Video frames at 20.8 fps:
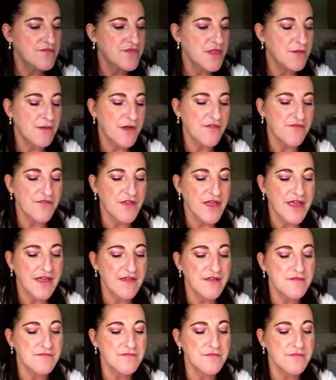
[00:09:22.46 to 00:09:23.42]
the Buffet
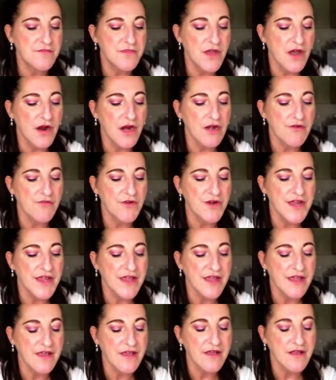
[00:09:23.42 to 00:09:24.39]

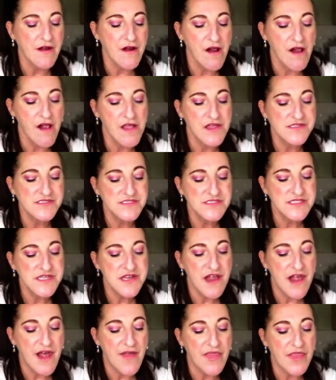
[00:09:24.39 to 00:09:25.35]
Hyaluronic
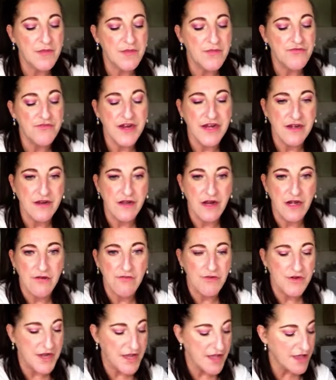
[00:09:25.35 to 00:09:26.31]
and the Marine
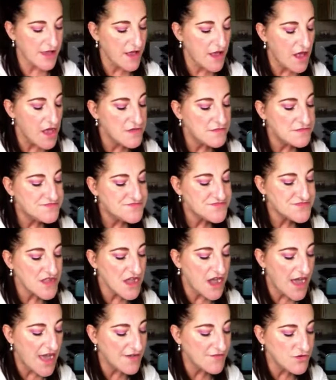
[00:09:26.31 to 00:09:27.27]
Hyaluronic.
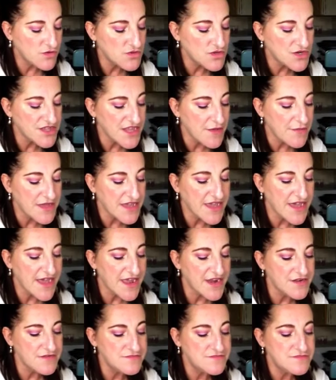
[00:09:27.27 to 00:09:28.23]
I have ordered them
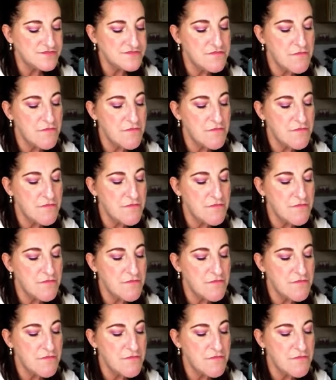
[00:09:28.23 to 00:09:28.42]
again